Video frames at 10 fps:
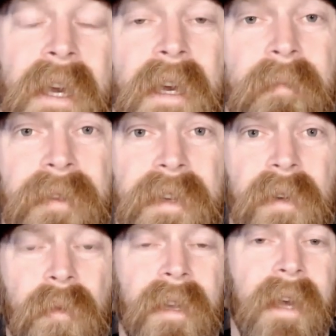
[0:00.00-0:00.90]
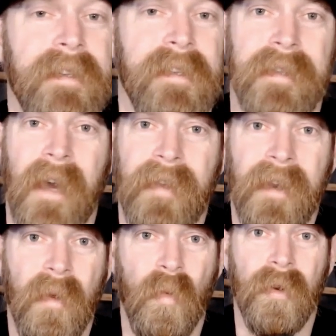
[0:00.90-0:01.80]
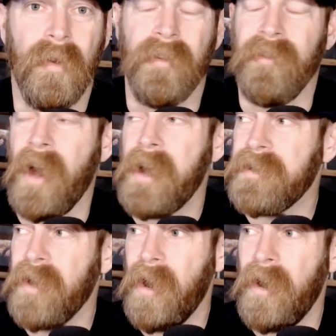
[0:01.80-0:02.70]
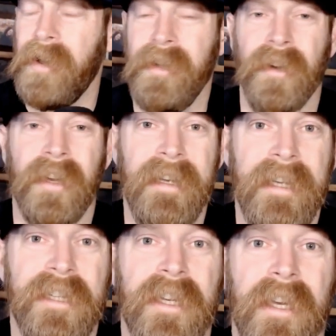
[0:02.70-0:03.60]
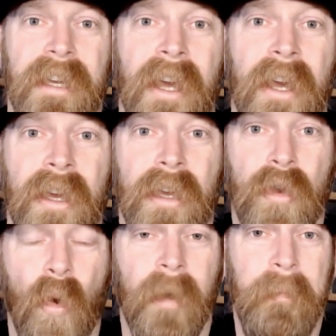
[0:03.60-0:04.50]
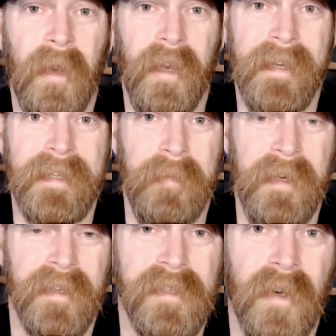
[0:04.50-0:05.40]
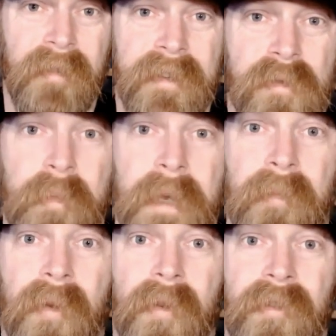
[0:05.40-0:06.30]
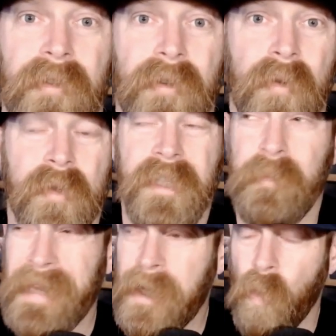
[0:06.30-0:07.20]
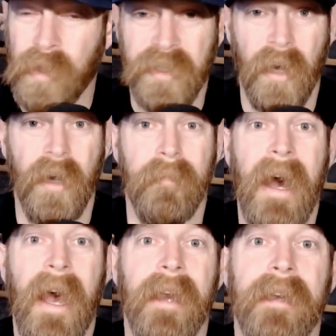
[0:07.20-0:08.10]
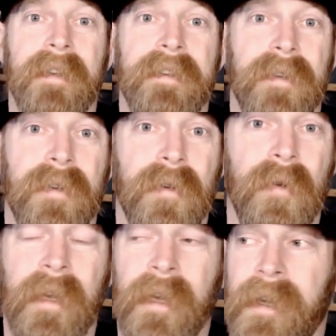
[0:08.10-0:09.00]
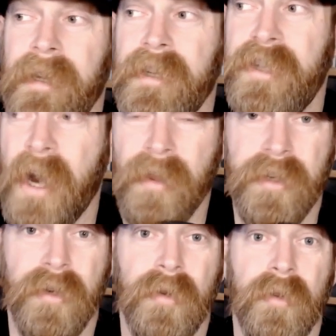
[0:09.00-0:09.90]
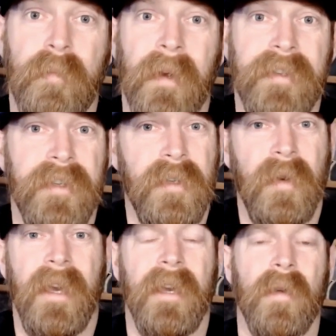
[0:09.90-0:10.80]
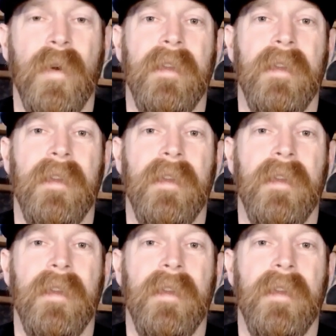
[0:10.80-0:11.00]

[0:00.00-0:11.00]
but then you'll realize it's not the end of the world, it's not as hard, and you're conditioning your ability to be assertiveness with people, to speak what's on your mind, to share the truth, but to do it in a way